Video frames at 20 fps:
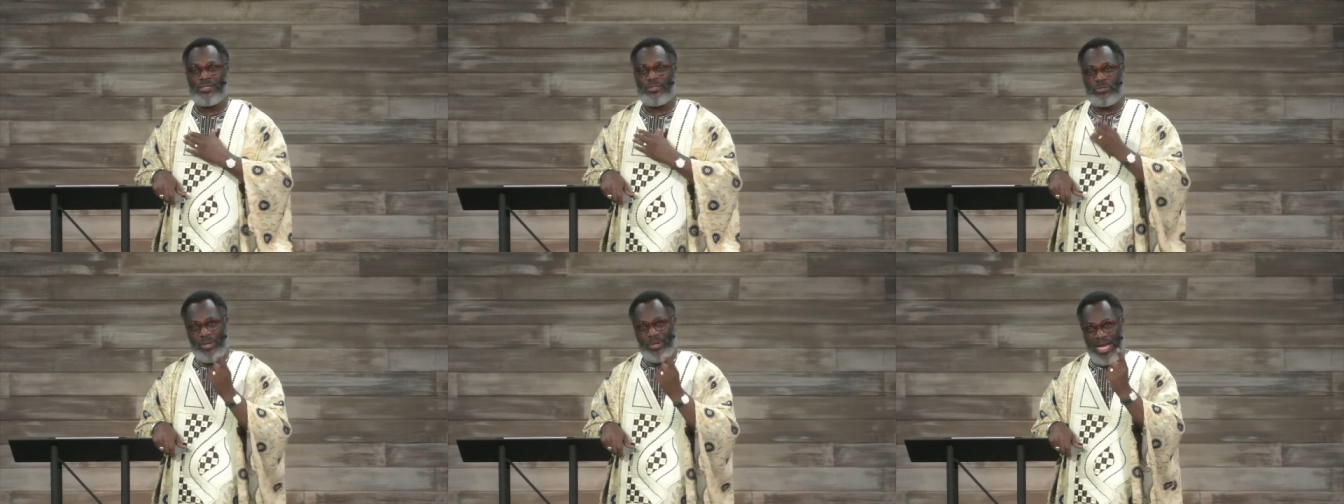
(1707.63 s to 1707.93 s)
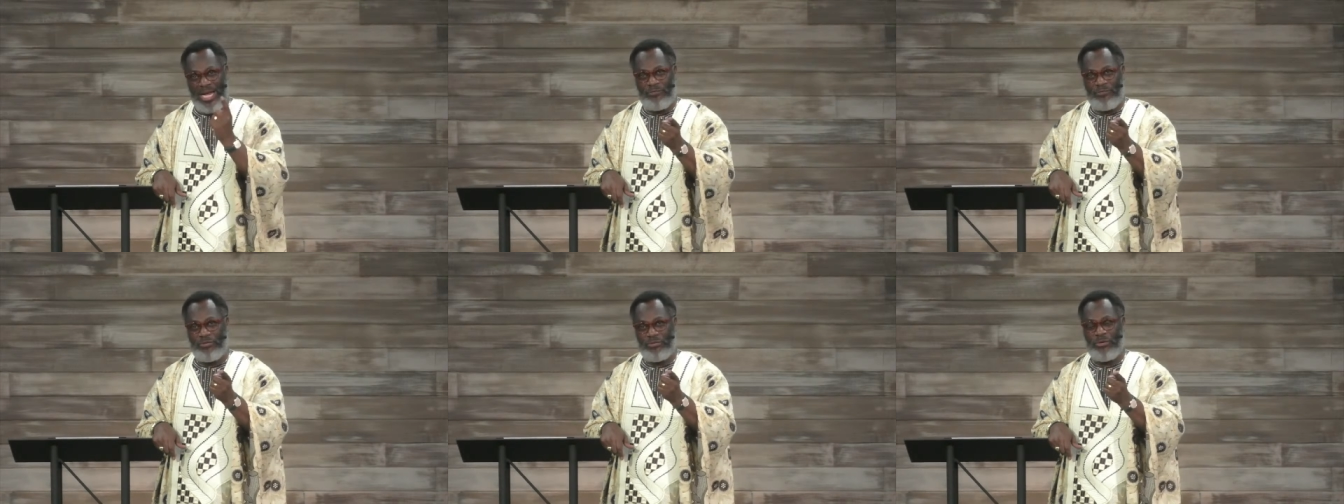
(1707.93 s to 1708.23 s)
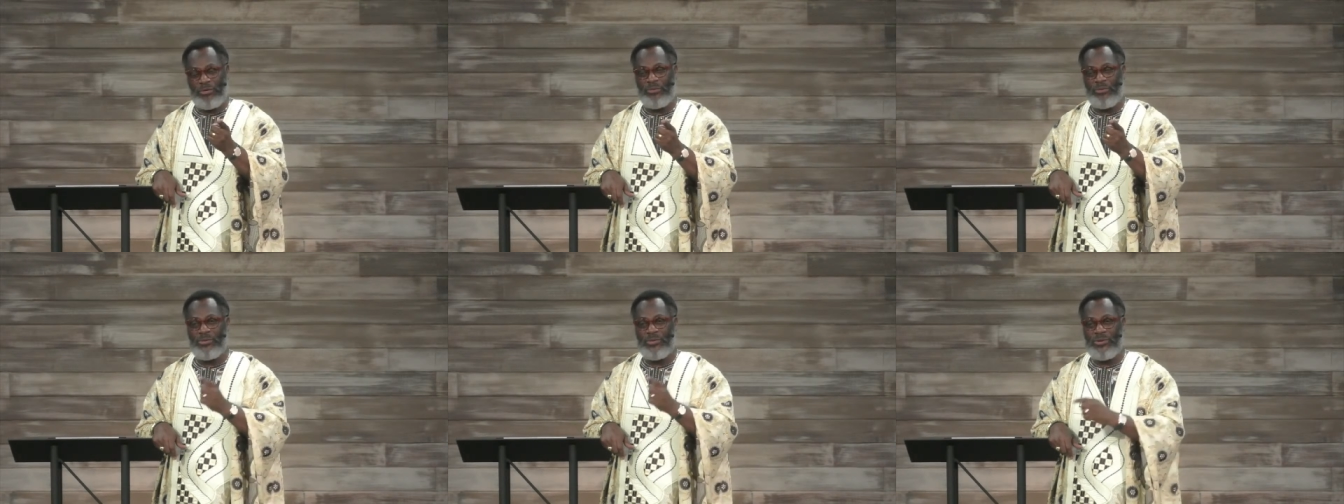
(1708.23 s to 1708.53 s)
to have
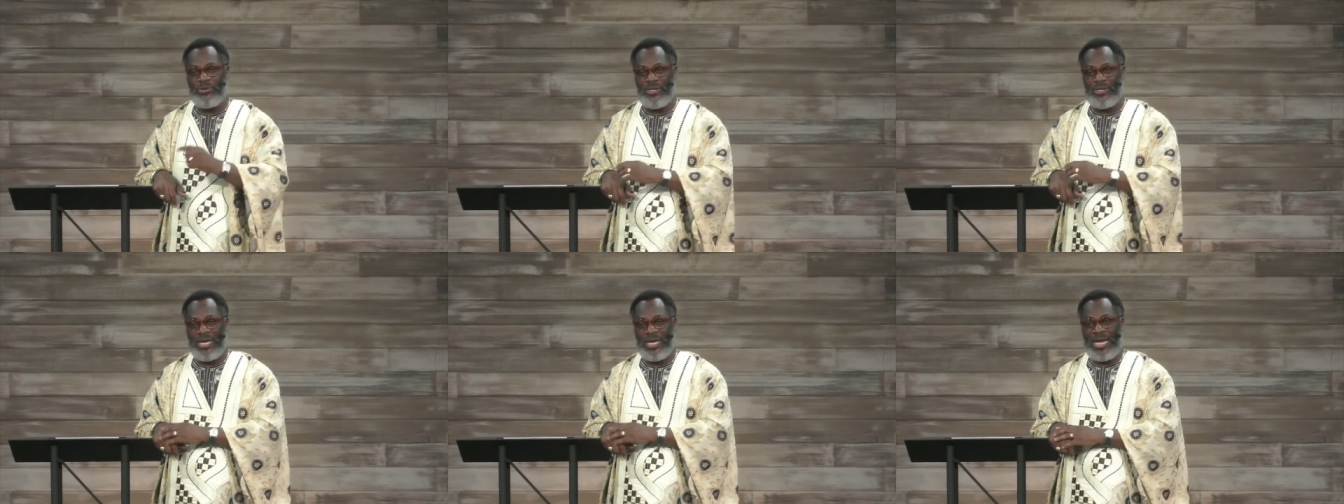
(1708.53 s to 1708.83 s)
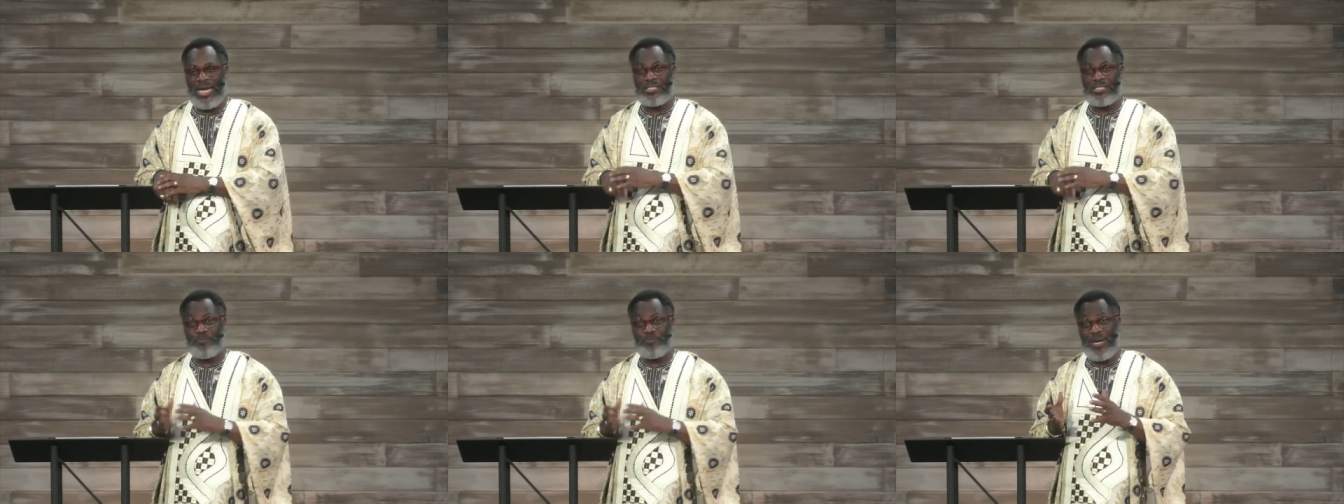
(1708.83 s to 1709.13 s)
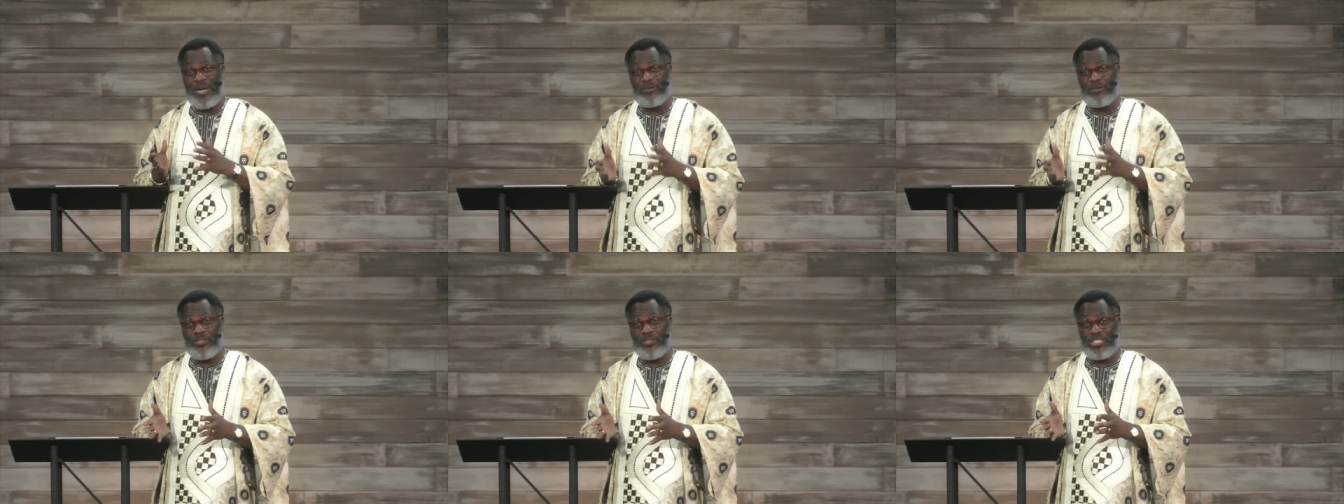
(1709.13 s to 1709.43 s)
you as
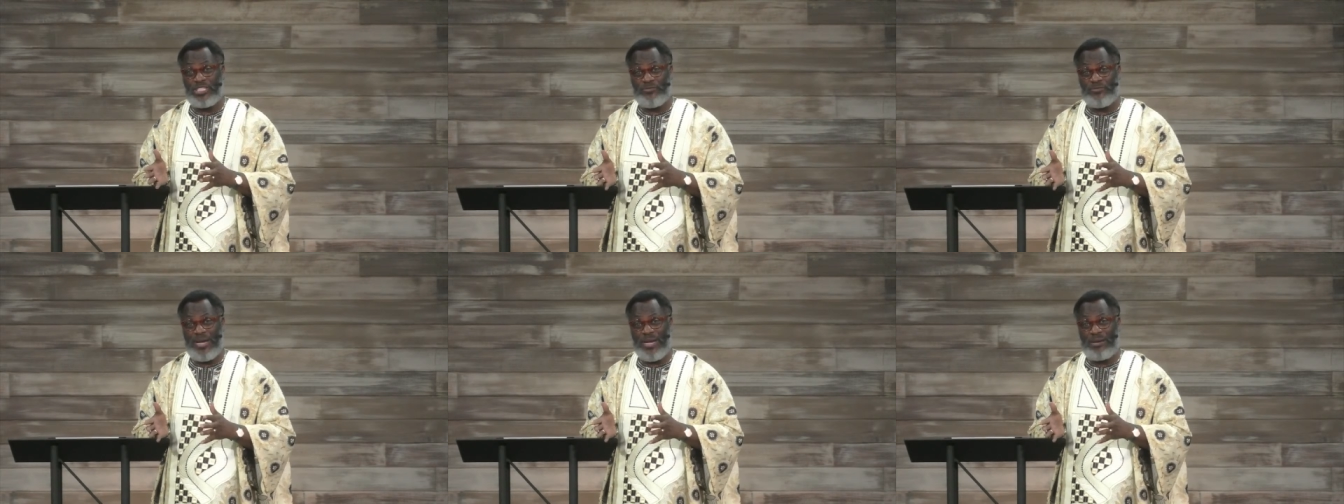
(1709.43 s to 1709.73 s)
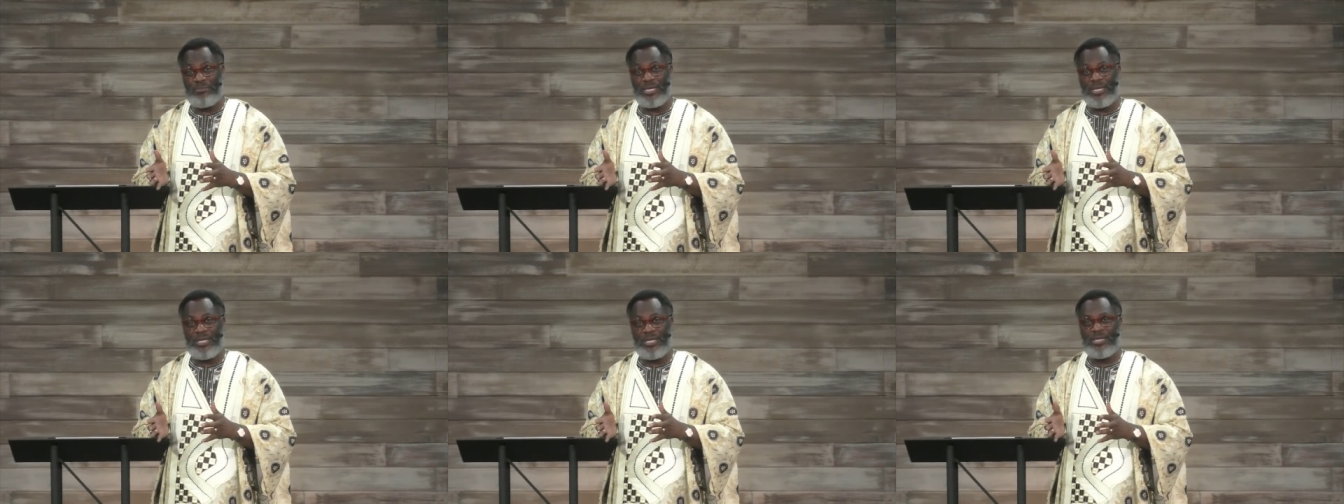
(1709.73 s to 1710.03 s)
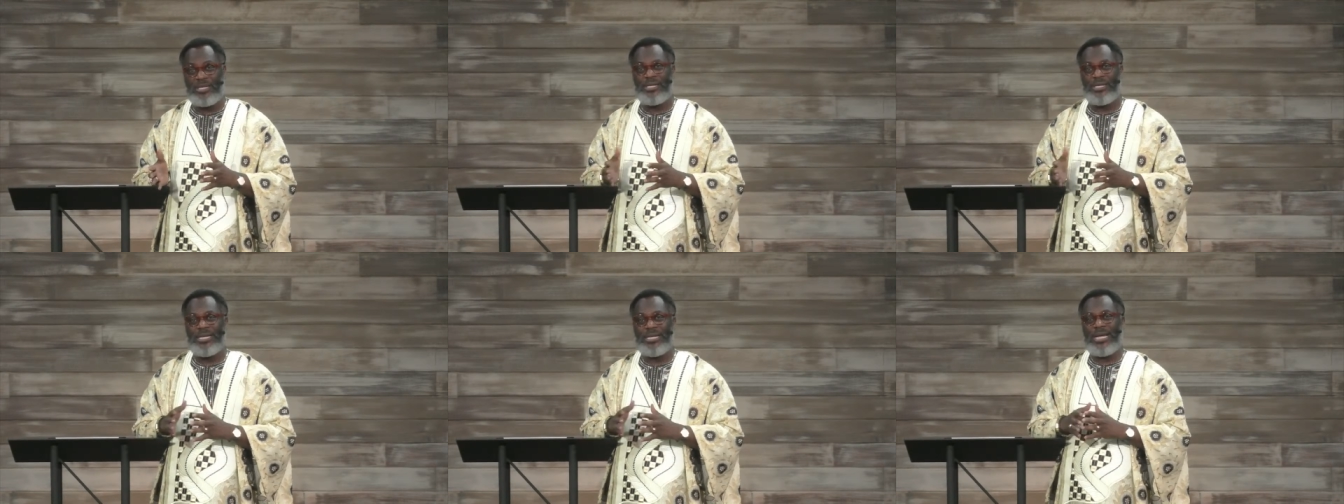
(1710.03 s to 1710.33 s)
part of this family
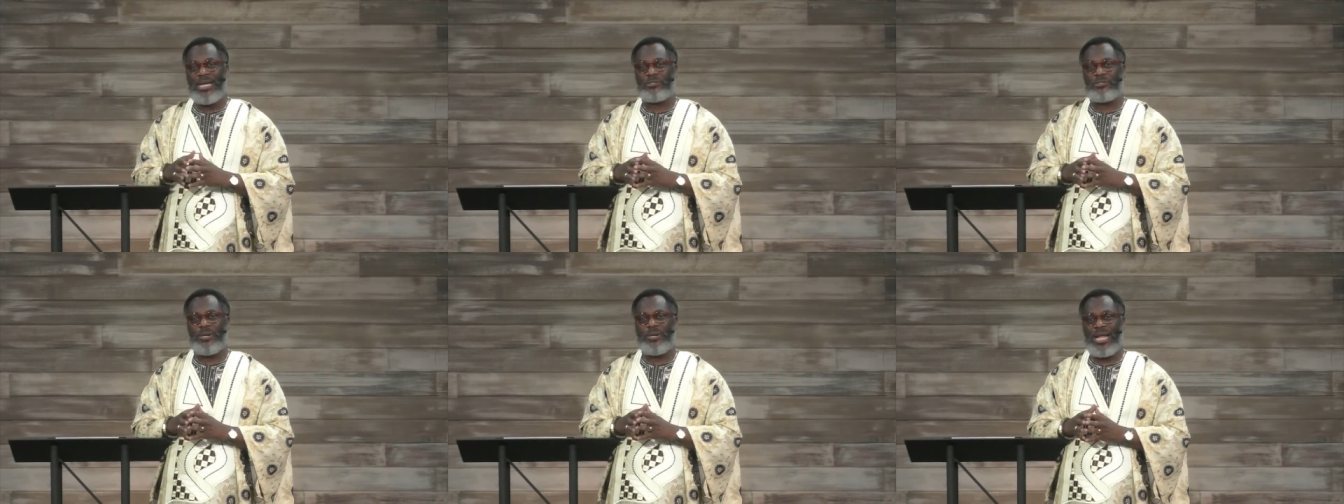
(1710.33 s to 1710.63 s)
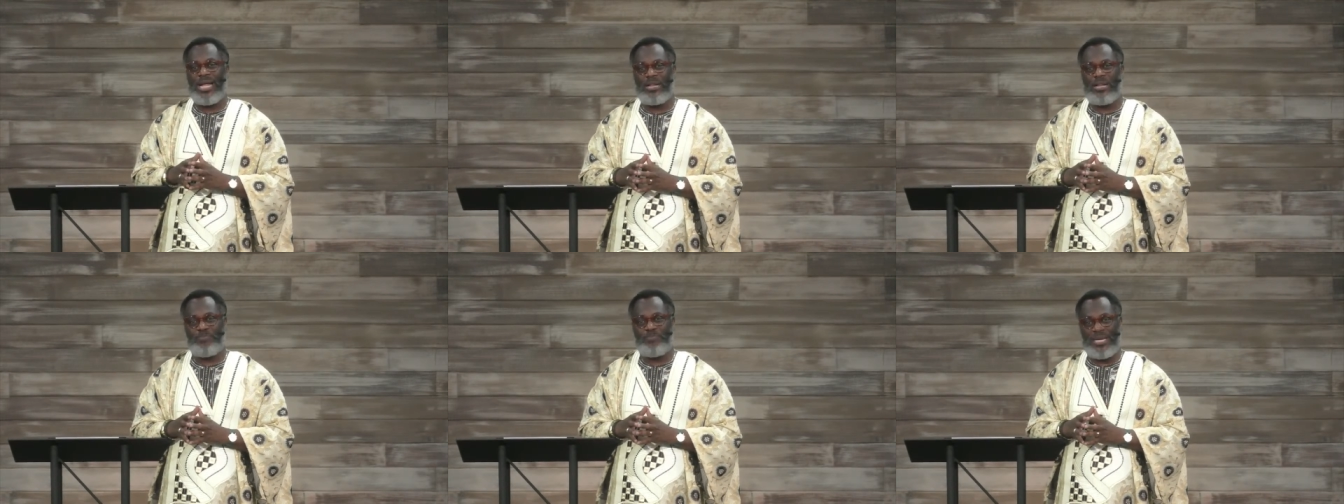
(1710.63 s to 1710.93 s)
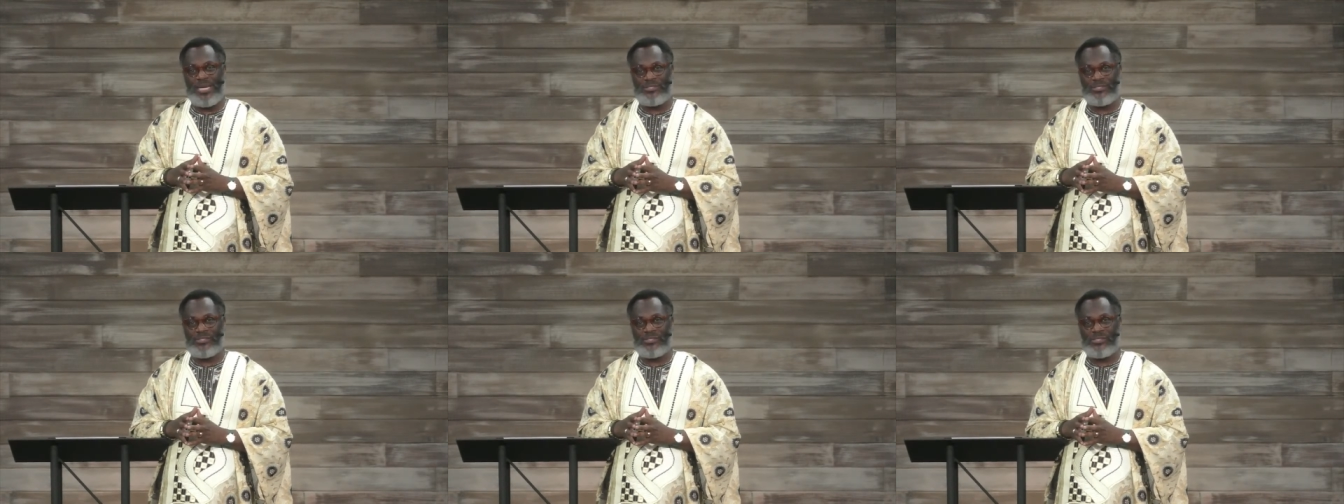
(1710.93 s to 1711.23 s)
and to help
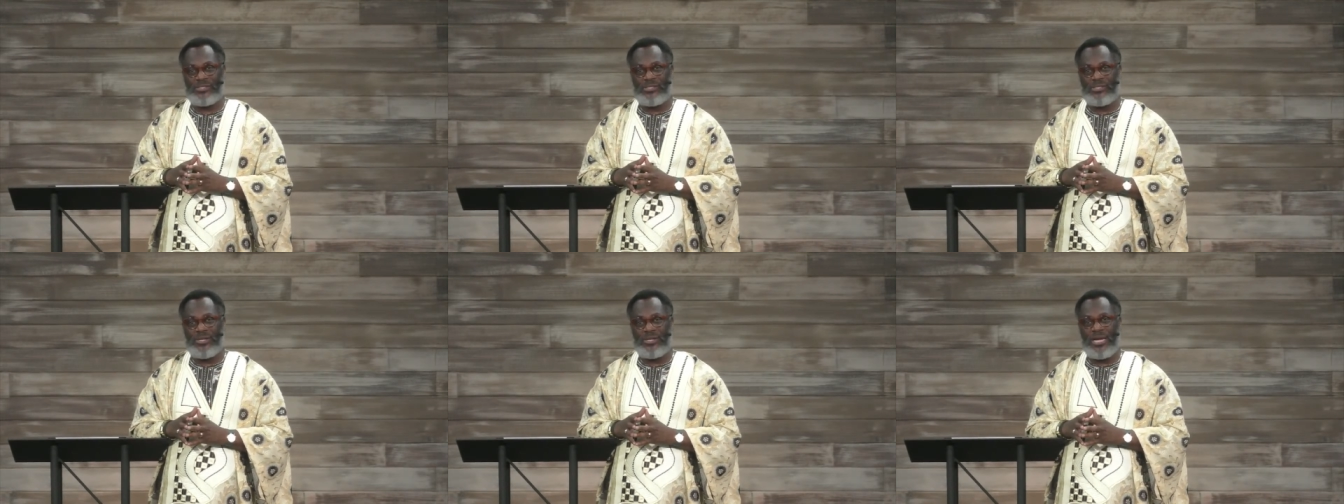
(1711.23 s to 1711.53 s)
us